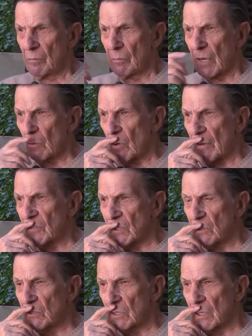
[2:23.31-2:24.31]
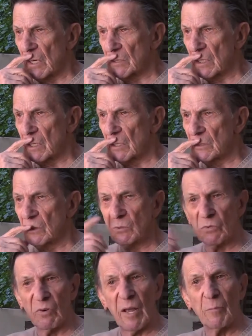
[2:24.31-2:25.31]
My wife Susan has a cousin
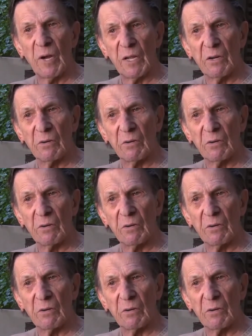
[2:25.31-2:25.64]
who's a rabbi